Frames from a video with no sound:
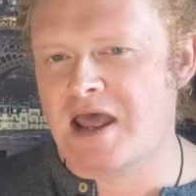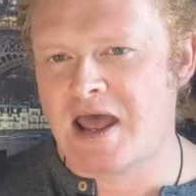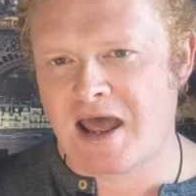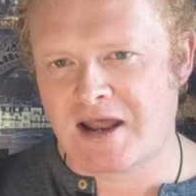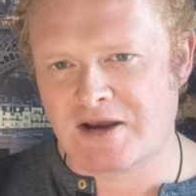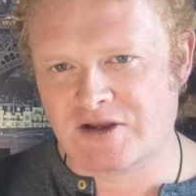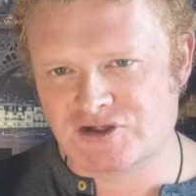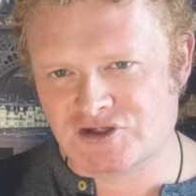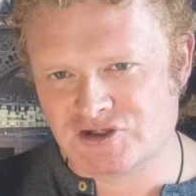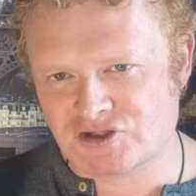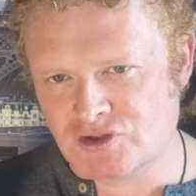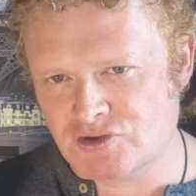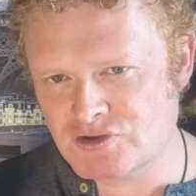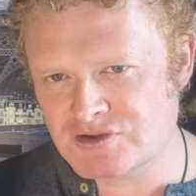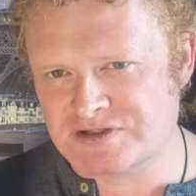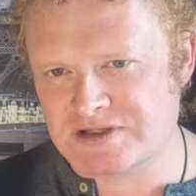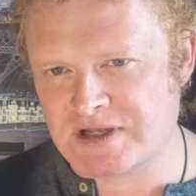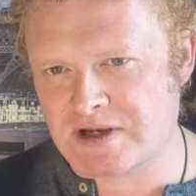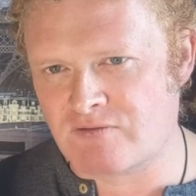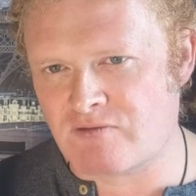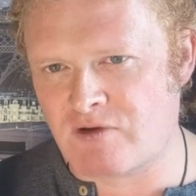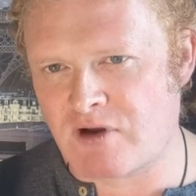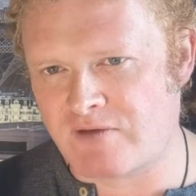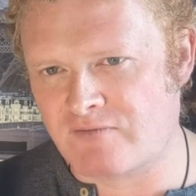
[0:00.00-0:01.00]
And as soon as
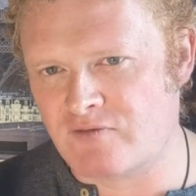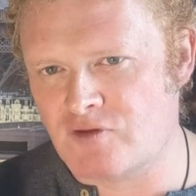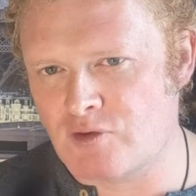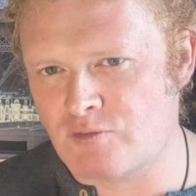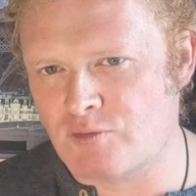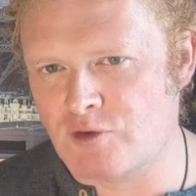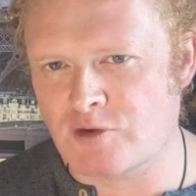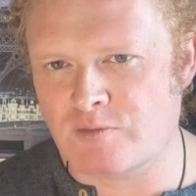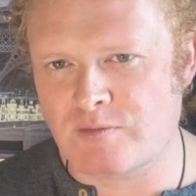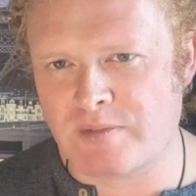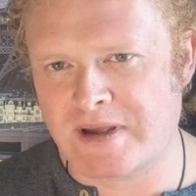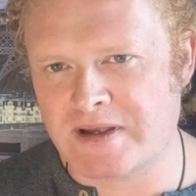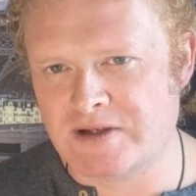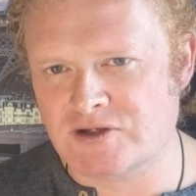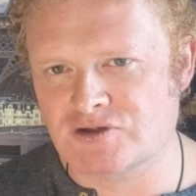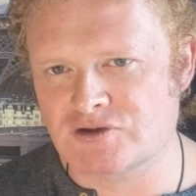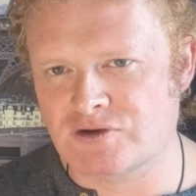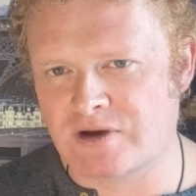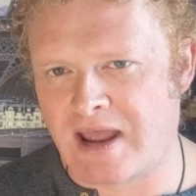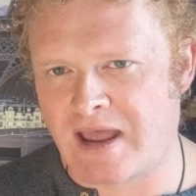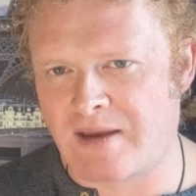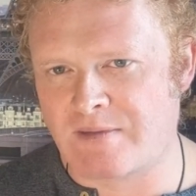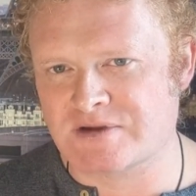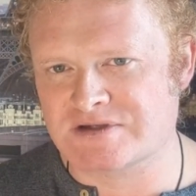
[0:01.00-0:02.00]
they arrive on your book page
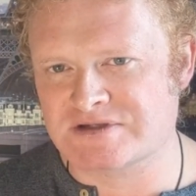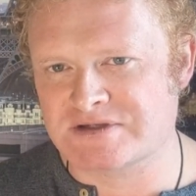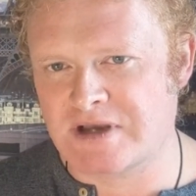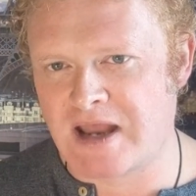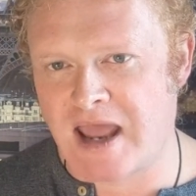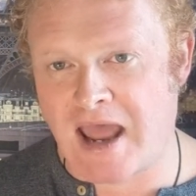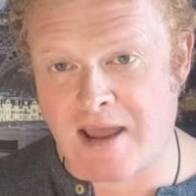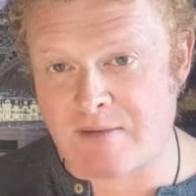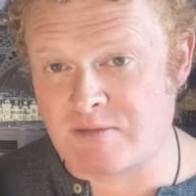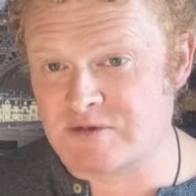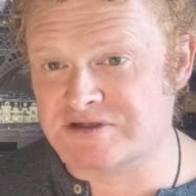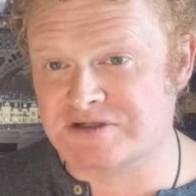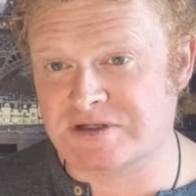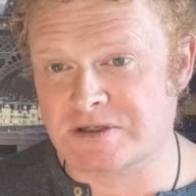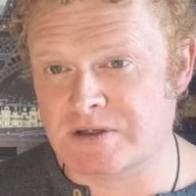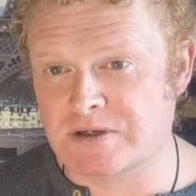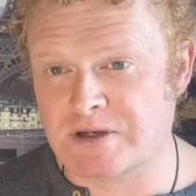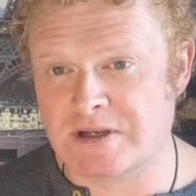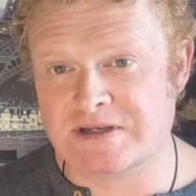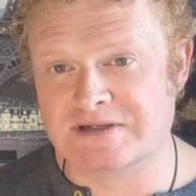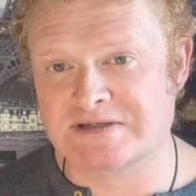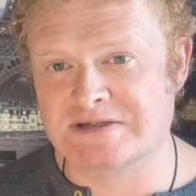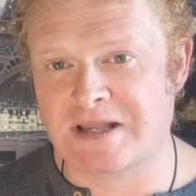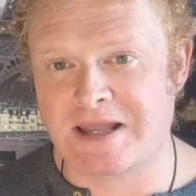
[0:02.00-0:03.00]
on Amazon, Amazon
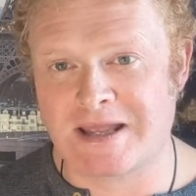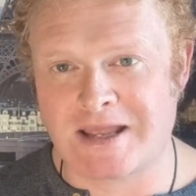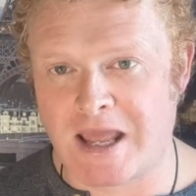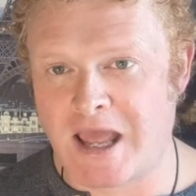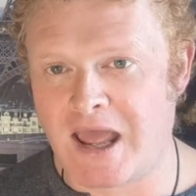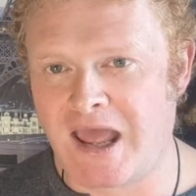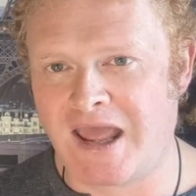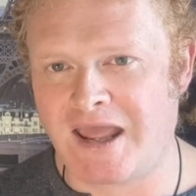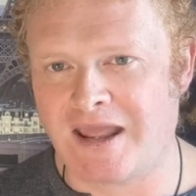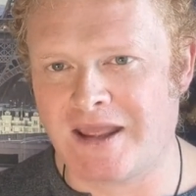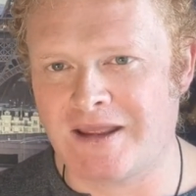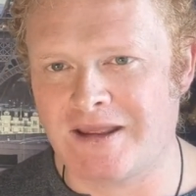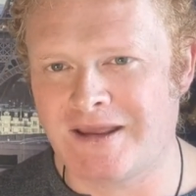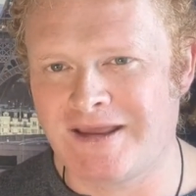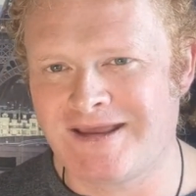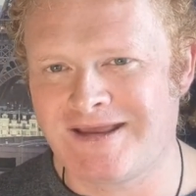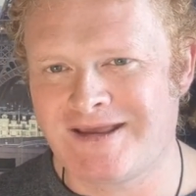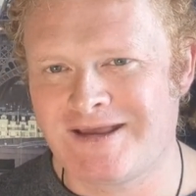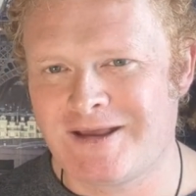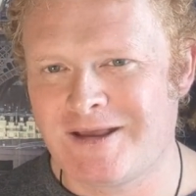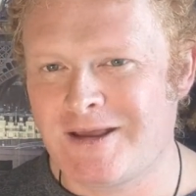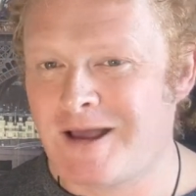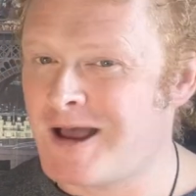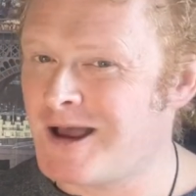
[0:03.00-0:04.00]
is like, hey,
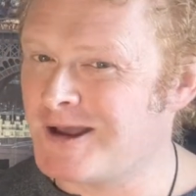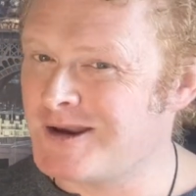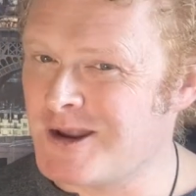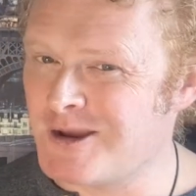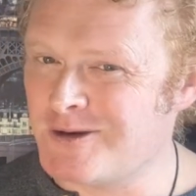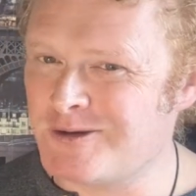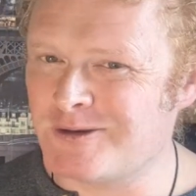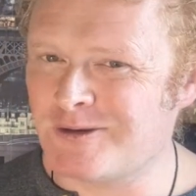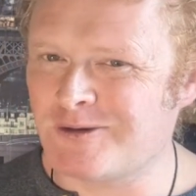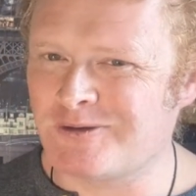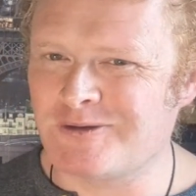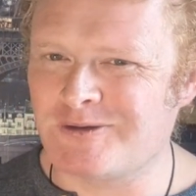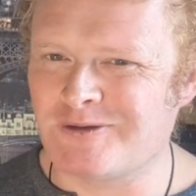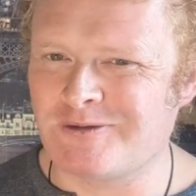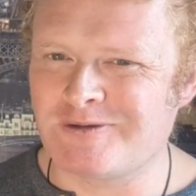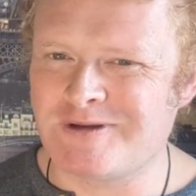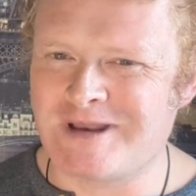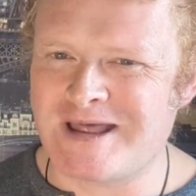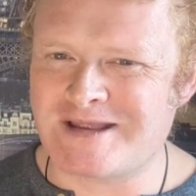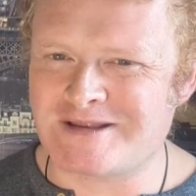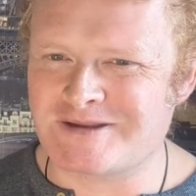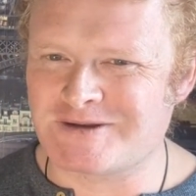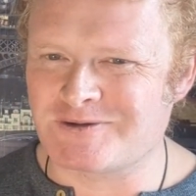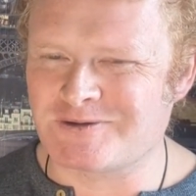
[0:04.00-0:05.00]
I know you
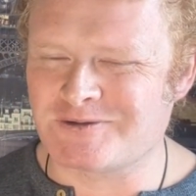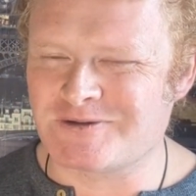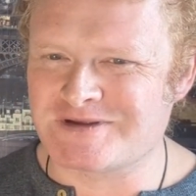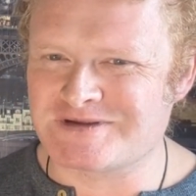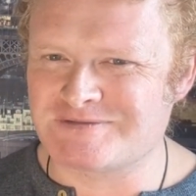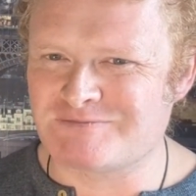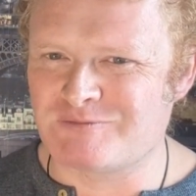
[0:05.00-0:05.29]
landed on this